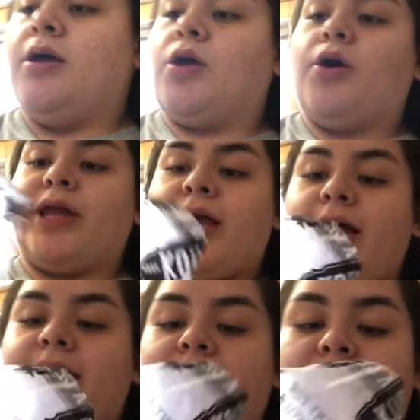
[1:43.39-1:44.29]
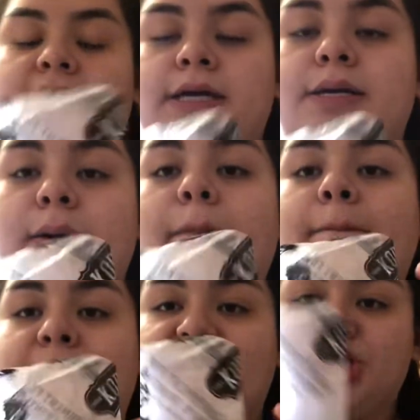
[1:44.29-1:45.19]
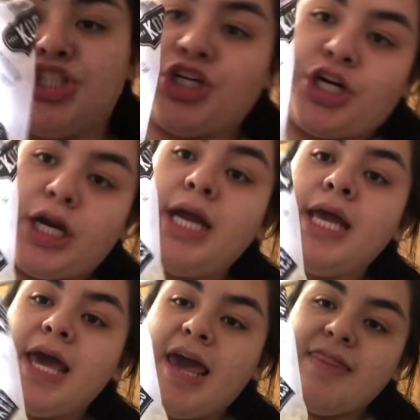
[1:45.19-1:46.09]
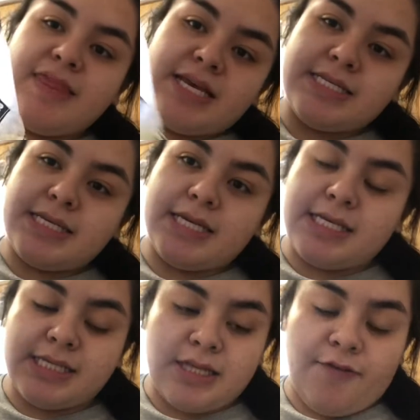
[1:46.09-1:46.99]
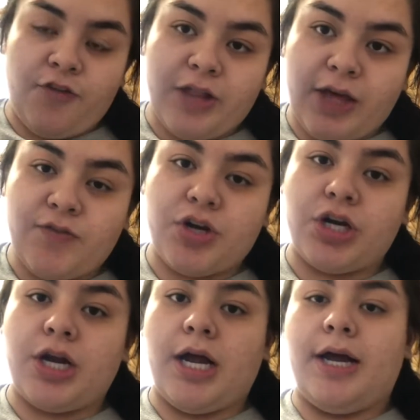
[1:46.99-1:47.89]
Kodiak cake mixture, and this is in the flavor